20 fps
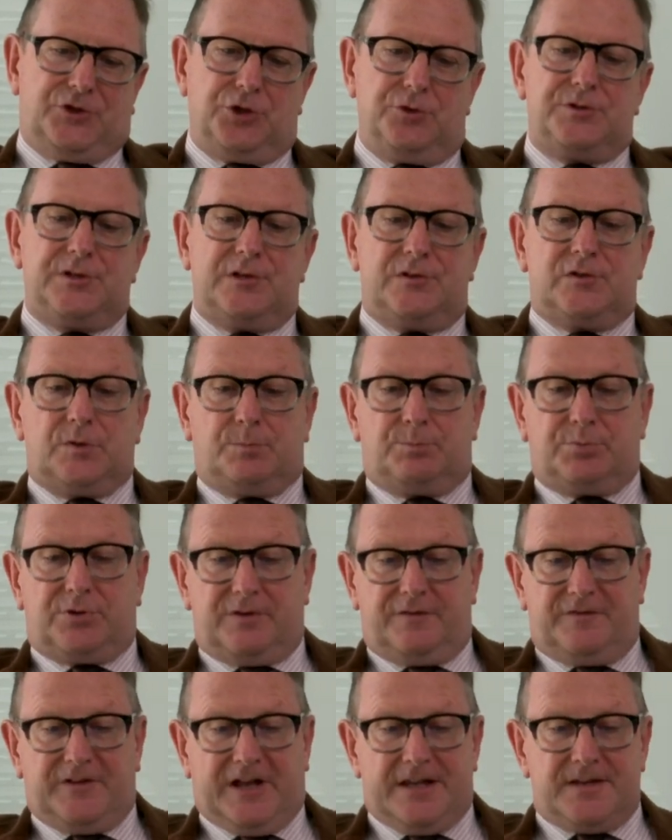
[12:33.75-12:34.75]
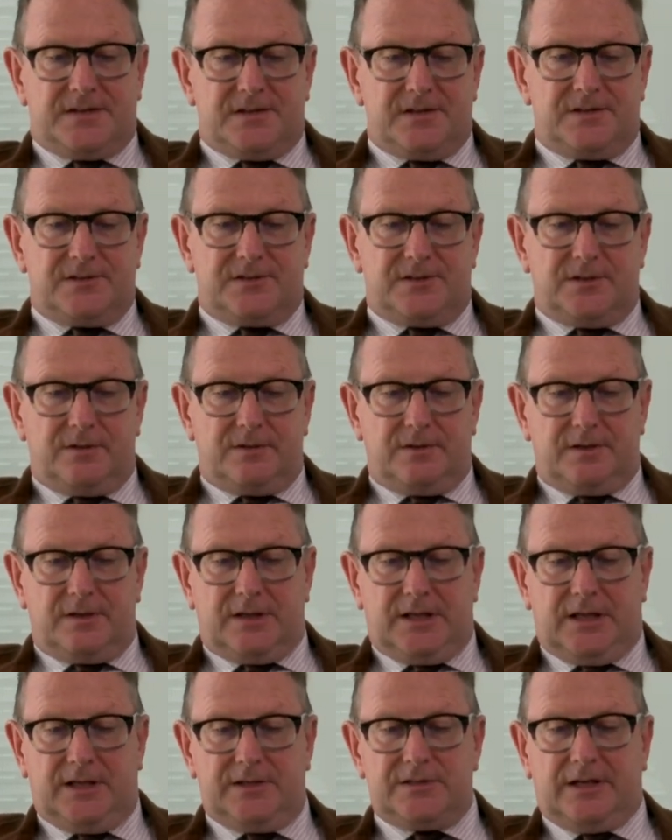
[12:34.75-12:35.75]
have a duty to prevent
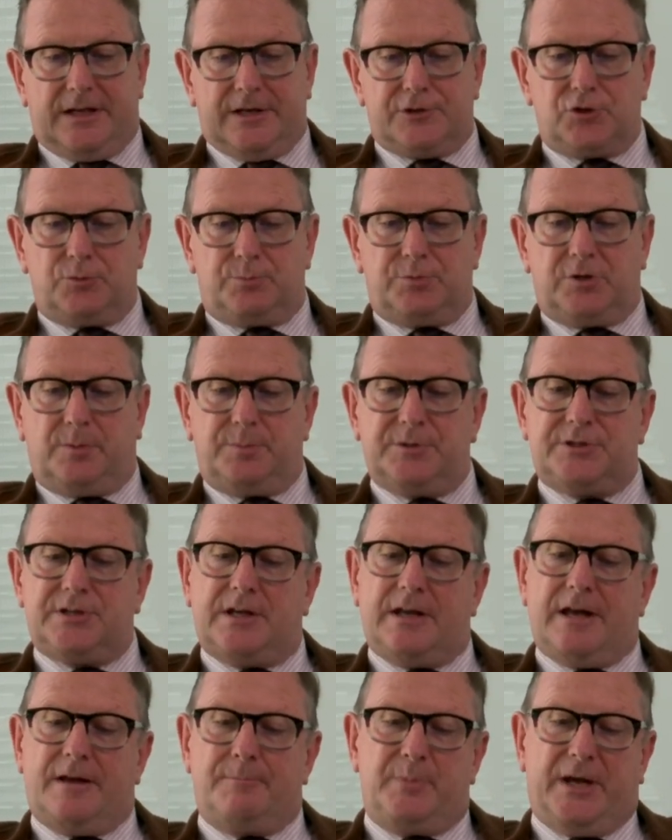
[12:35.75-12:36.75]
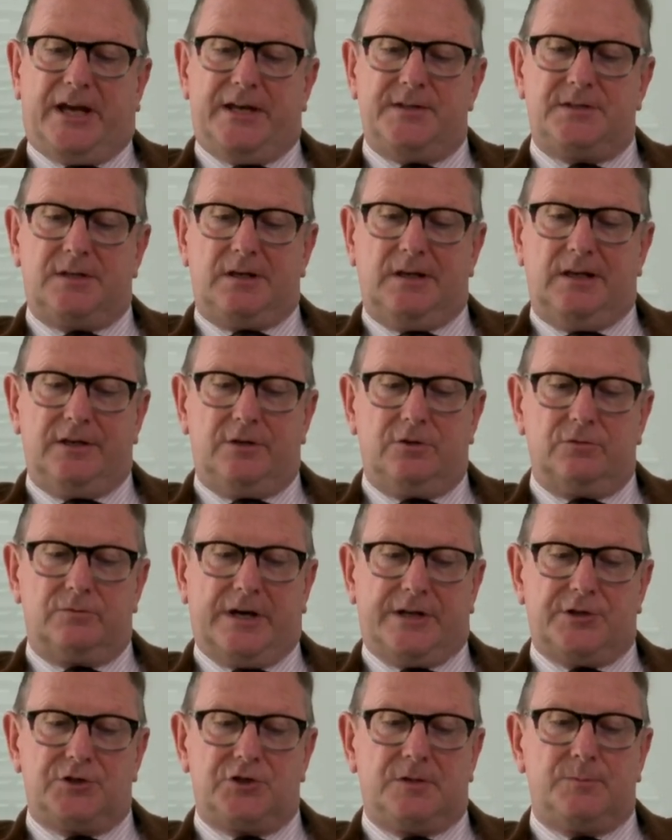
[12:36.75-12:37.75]
intellectual property and patent
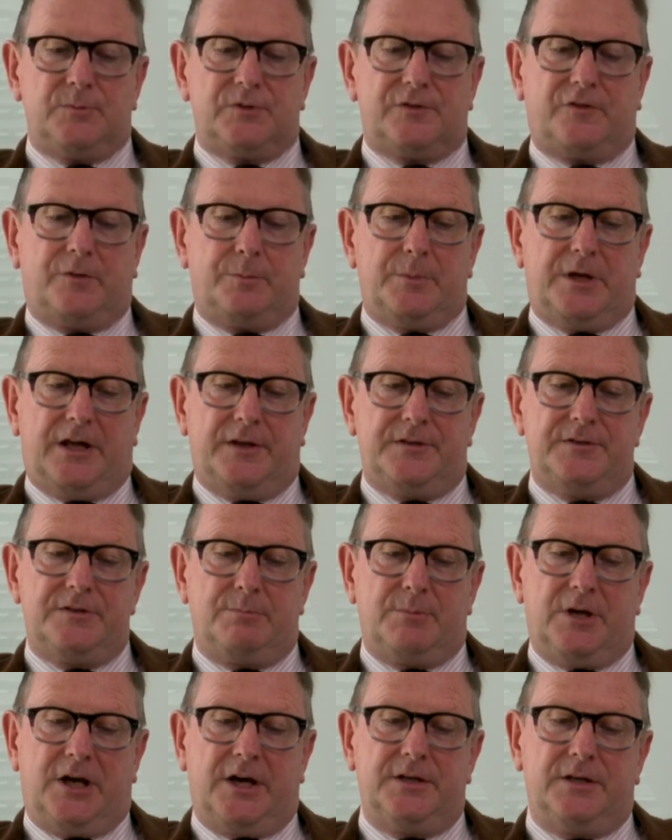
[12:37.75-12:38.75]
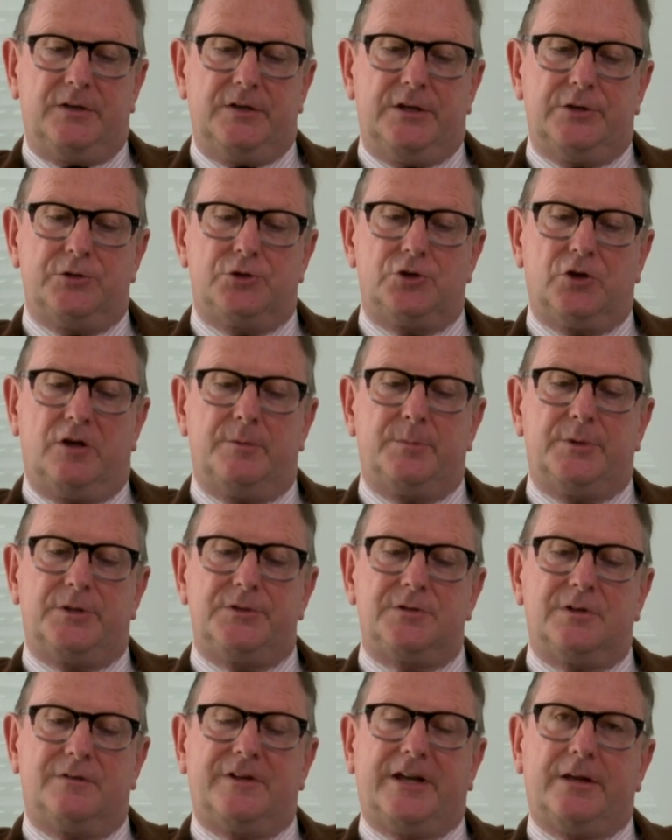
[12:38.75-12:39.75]
legal regimes from undermining the
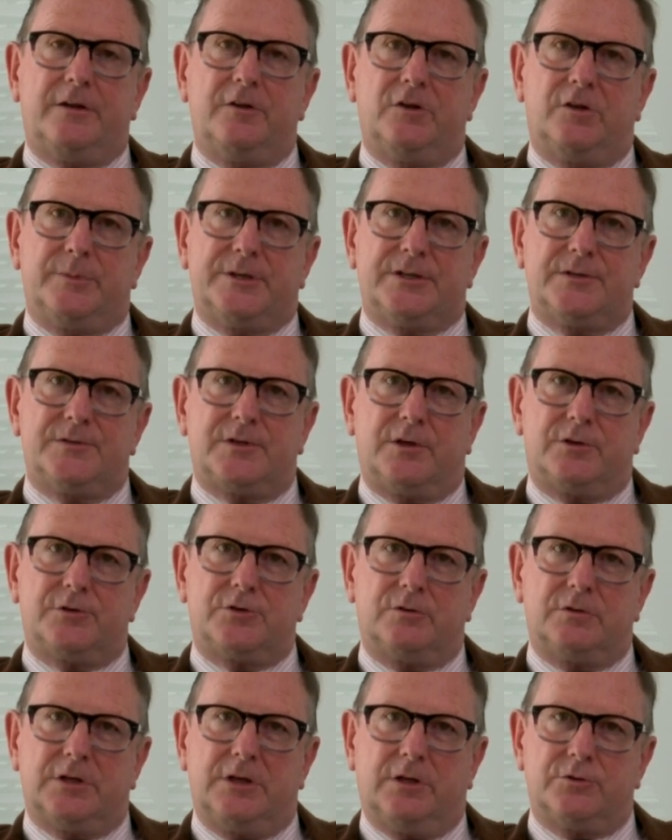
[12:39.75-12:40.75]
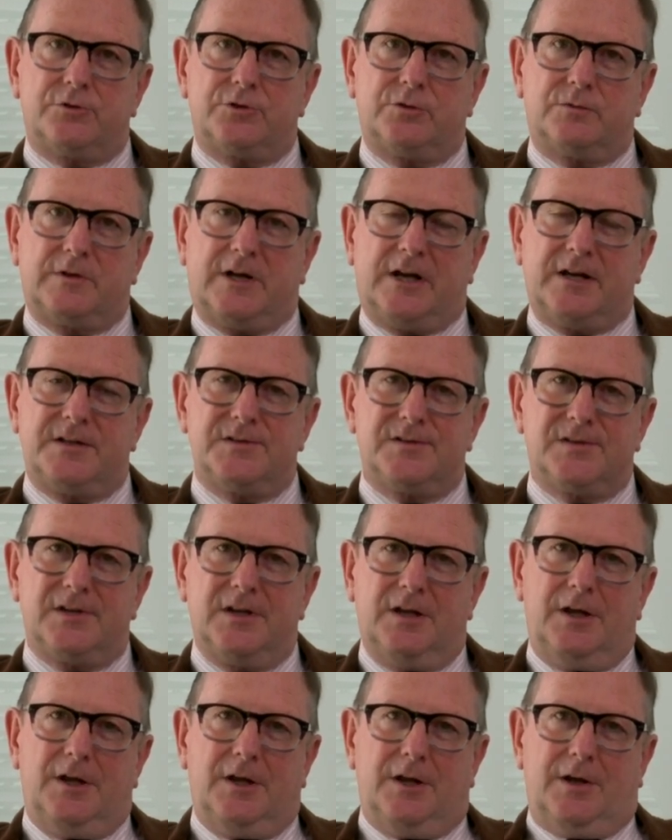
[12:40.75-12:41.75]
enjoyment of economic, social, and cultural
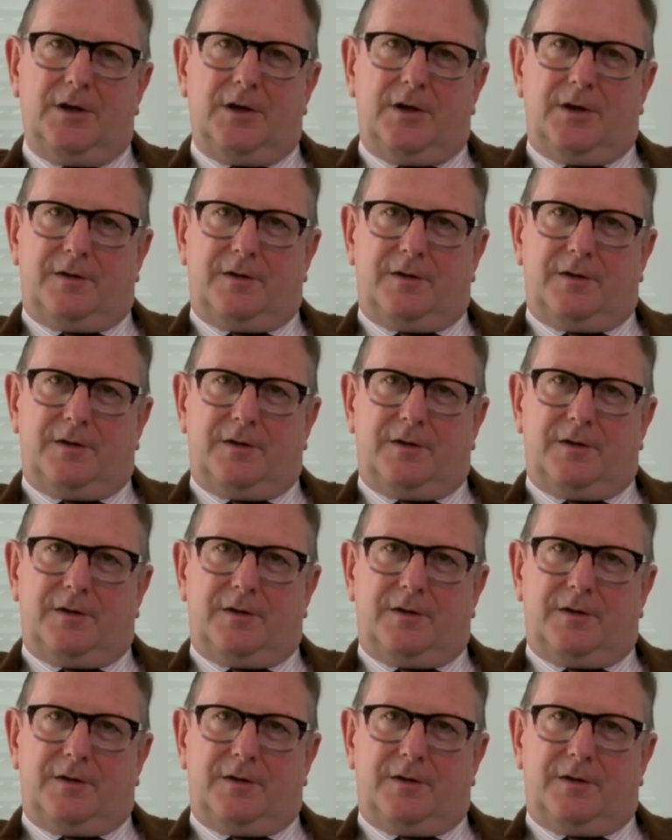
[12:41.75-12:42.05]
rights.